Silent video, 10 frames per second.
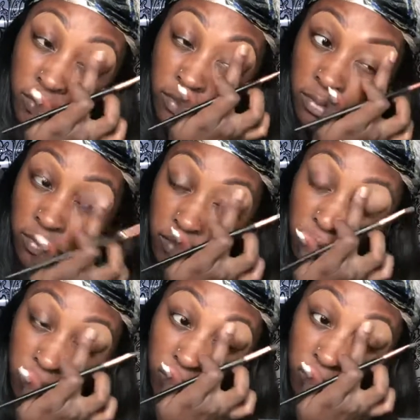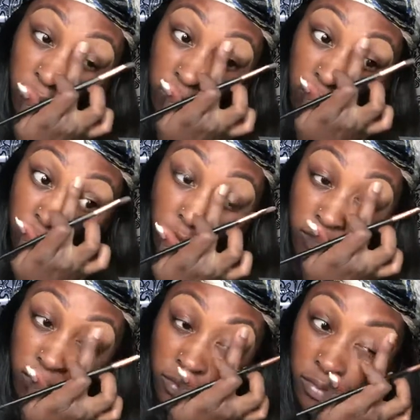blending it out with my
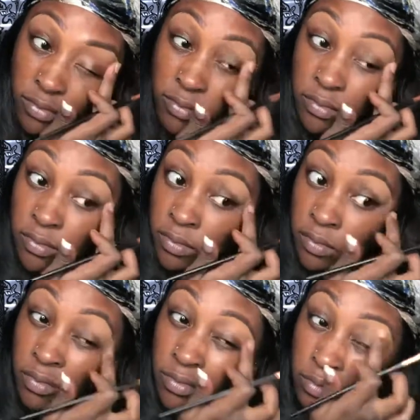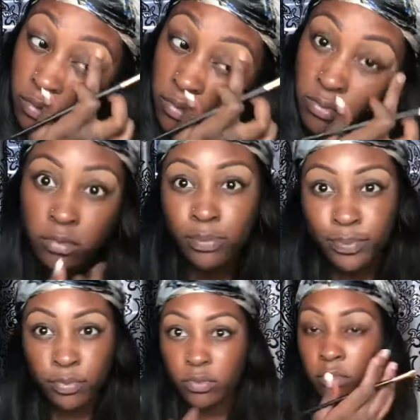finger. Oh yeah, if you follow me on
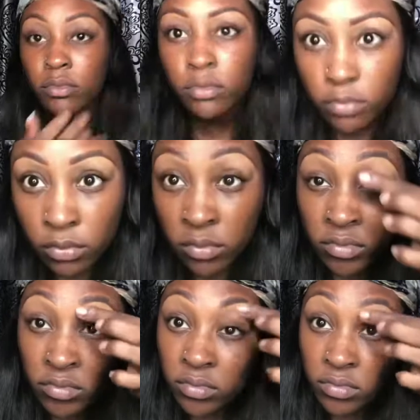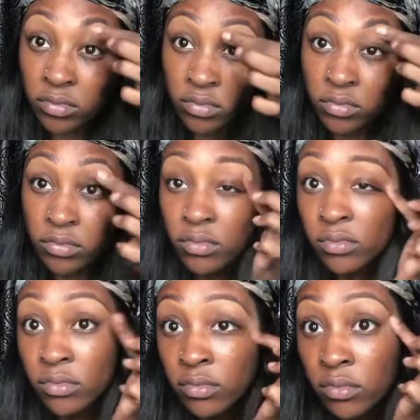Snapchat, you know why
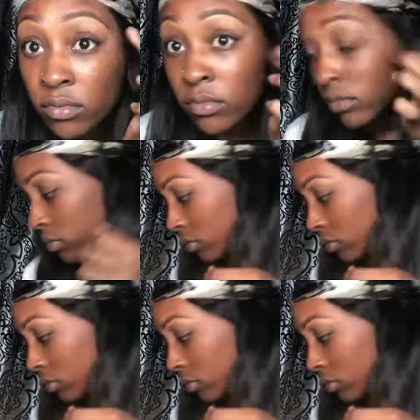my nails